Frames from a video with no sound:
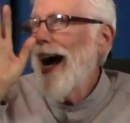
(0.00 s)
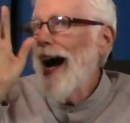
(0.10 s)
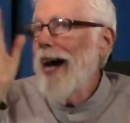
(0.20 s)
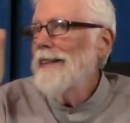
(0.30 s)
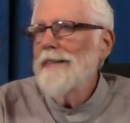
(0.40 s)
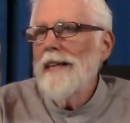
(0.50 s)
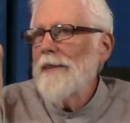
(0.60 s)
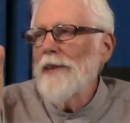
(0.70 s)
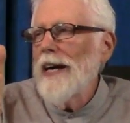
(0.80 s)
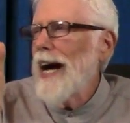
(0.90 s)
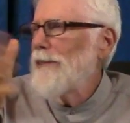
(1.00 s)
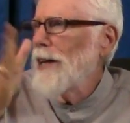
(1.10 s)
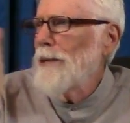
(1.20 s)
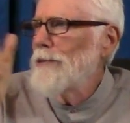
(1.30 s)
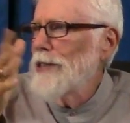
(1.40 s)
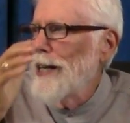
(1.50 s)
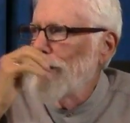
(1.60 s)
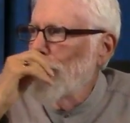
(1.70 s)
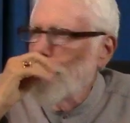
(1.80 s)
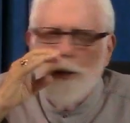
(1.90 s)
I thought it was kind of
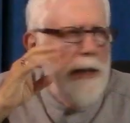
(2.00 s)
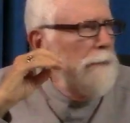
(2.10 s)
corny.